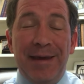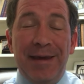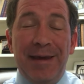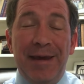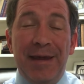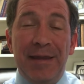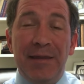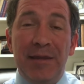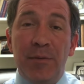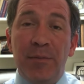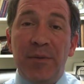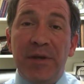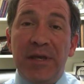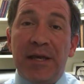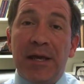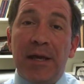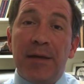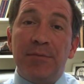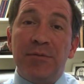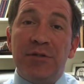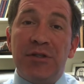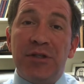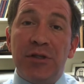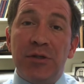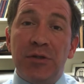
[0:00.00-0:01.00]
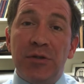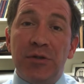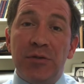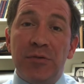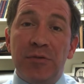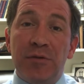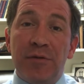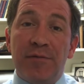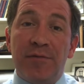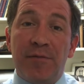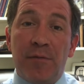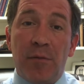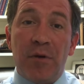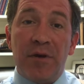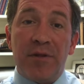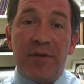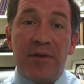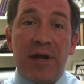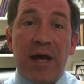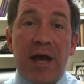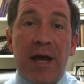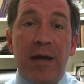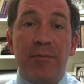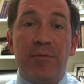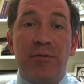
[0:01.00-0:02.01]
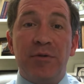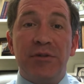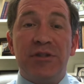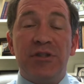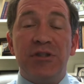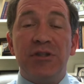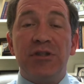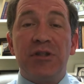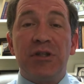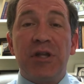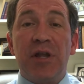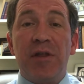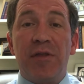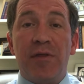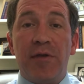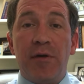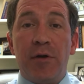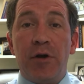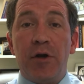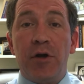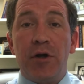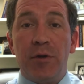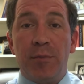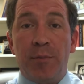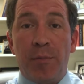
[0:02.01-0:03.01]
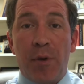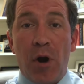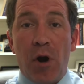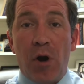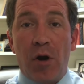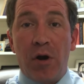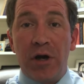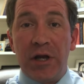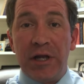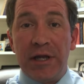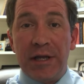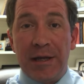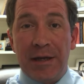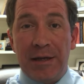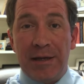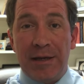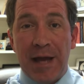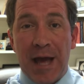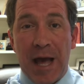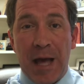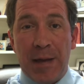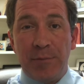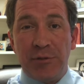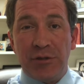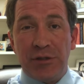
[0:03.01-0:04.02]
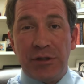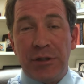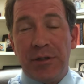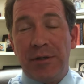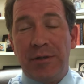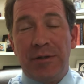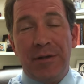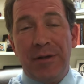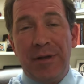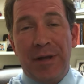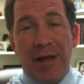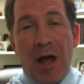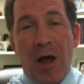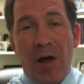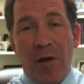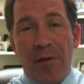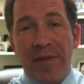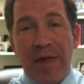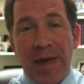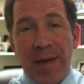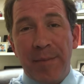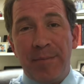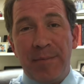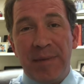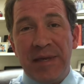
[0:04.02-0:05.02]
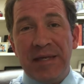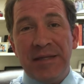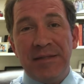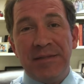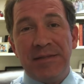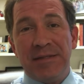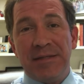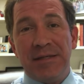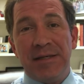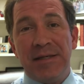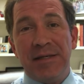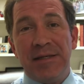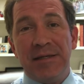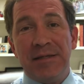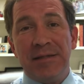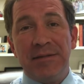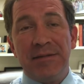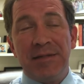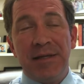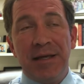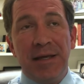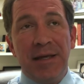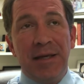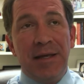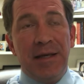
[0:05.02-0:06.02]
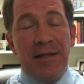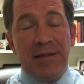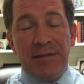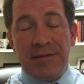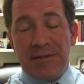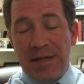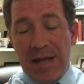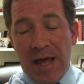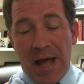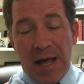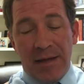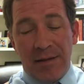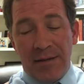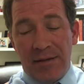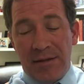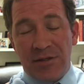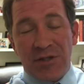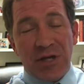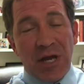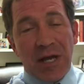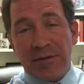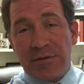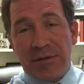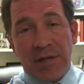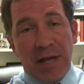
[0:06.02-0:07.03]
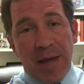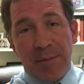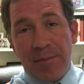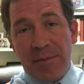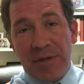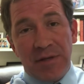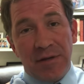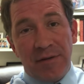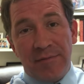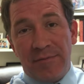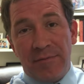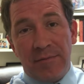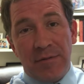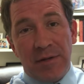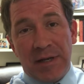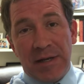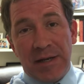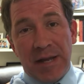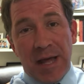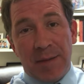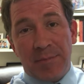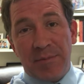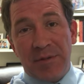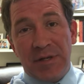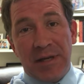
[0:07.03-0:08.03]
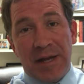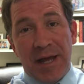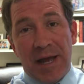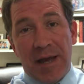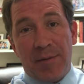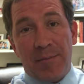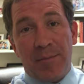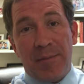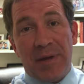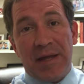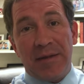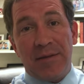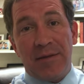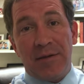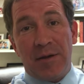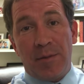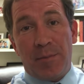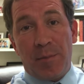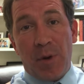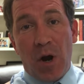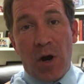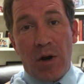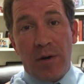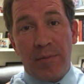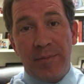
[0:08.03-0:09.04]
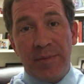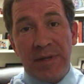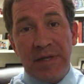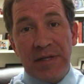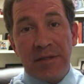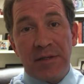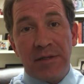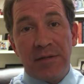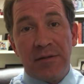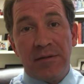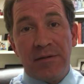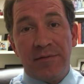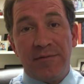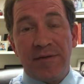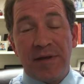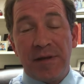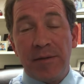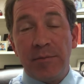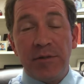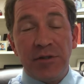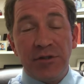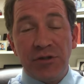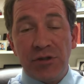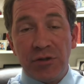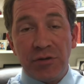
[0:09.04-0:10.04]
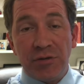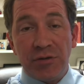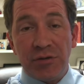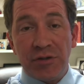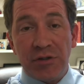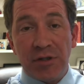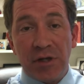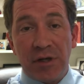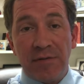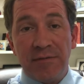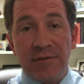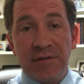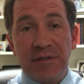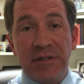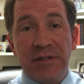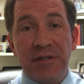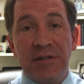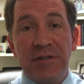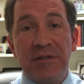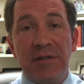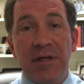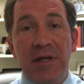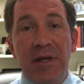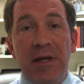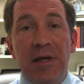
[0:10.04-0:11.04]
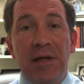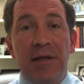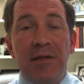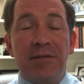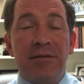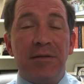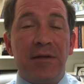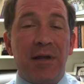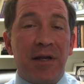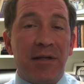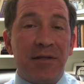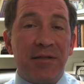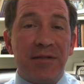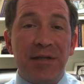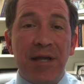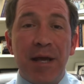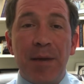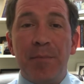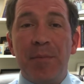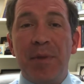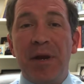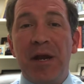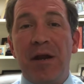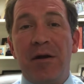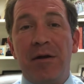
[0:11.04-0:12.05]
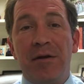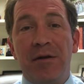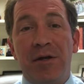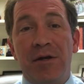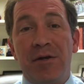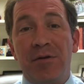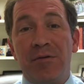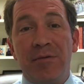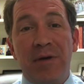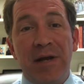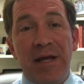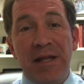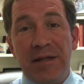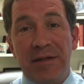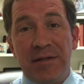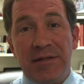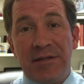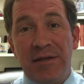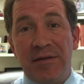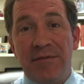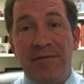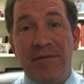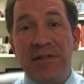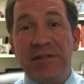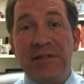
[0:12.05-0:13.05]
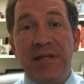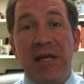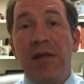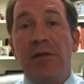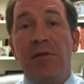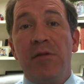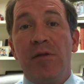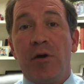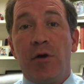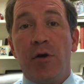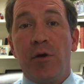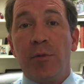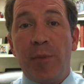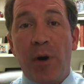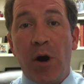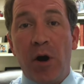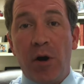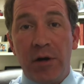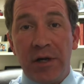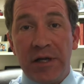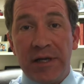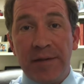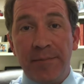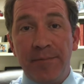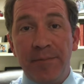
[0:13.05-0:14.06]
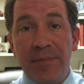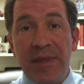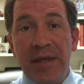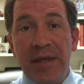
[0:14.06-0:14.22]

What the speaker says: And then we come to the fourth type, which is a third-party adoption. And all that means is the child's not being adopted out by the Department of Family and Children Services. It's not a step-parent or a relative. It's a third party.